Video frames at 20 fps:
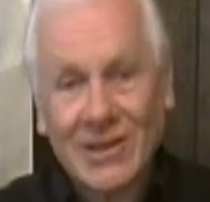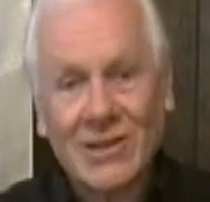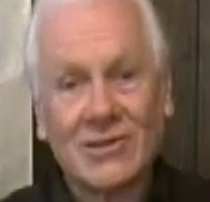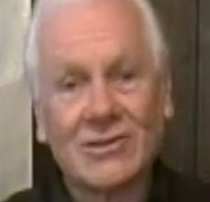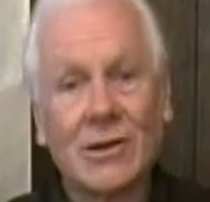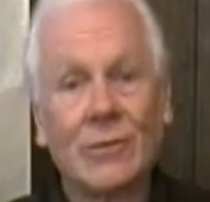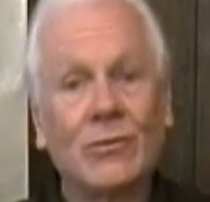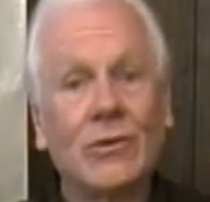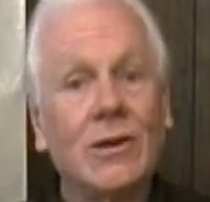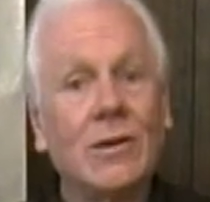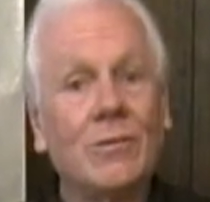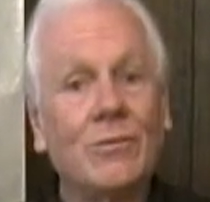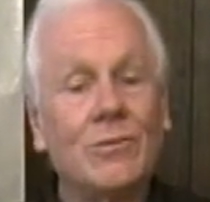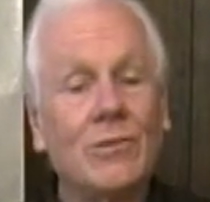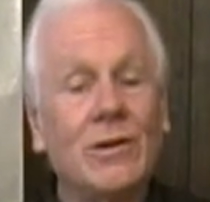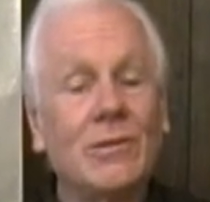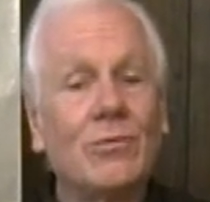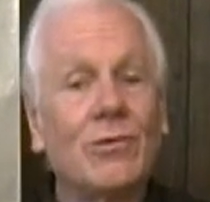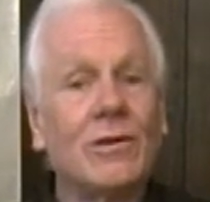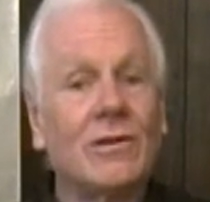Some
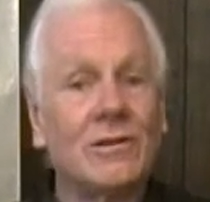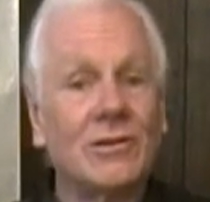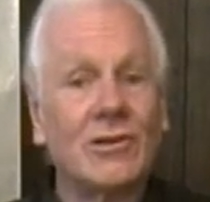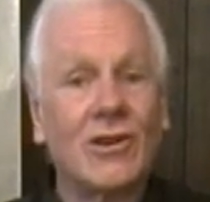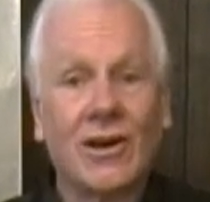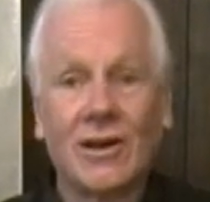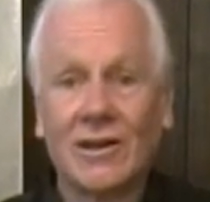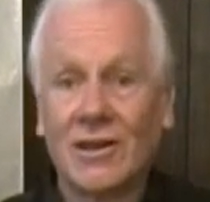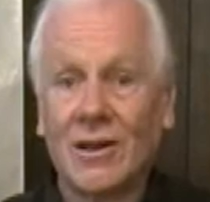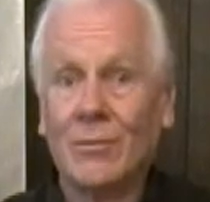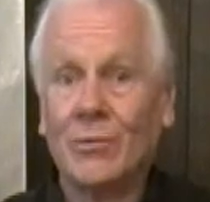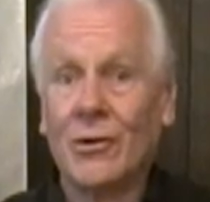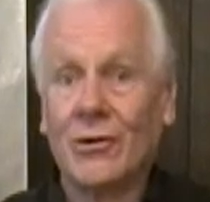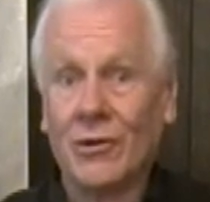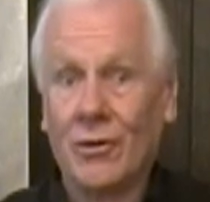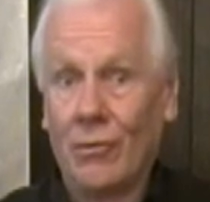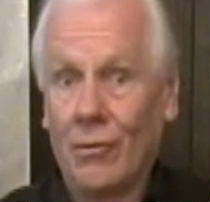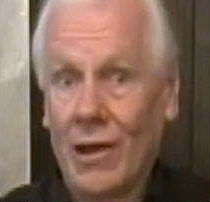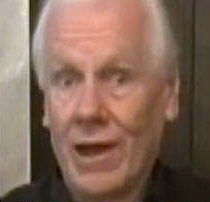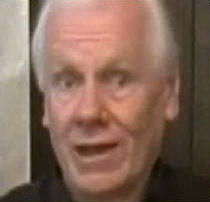people are talking
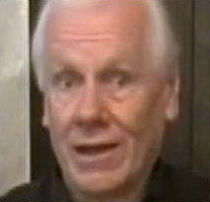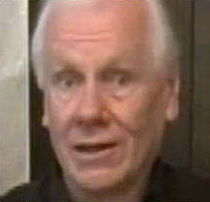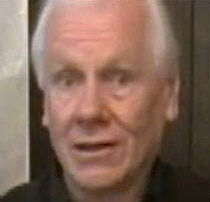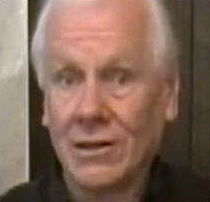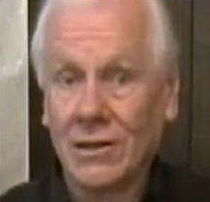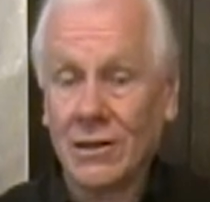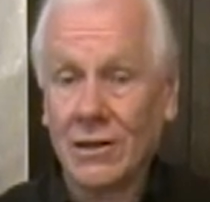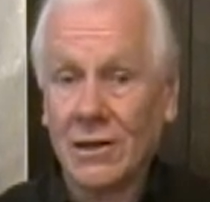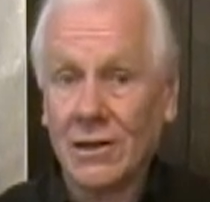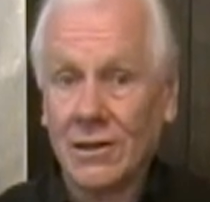about Iran,